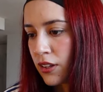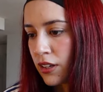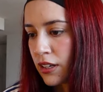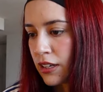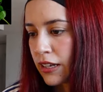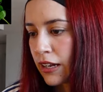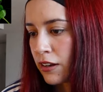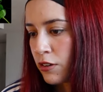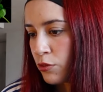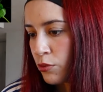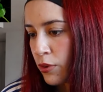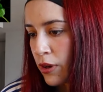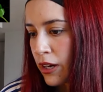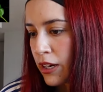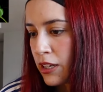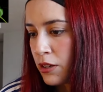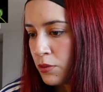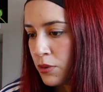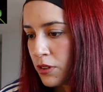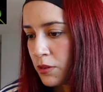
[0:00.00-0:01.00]
the Get
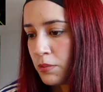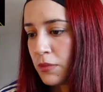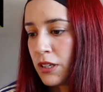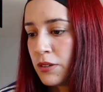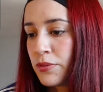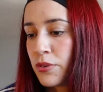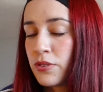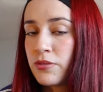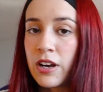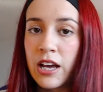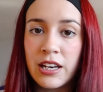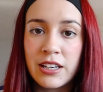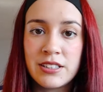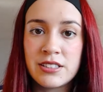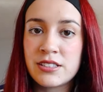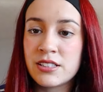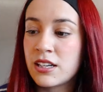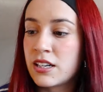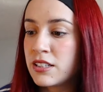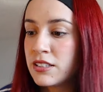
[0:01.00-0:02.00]
Ready With Me for
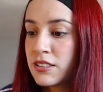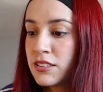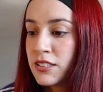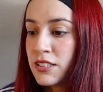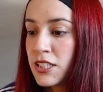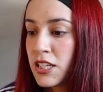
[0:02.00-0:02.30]
Valentine's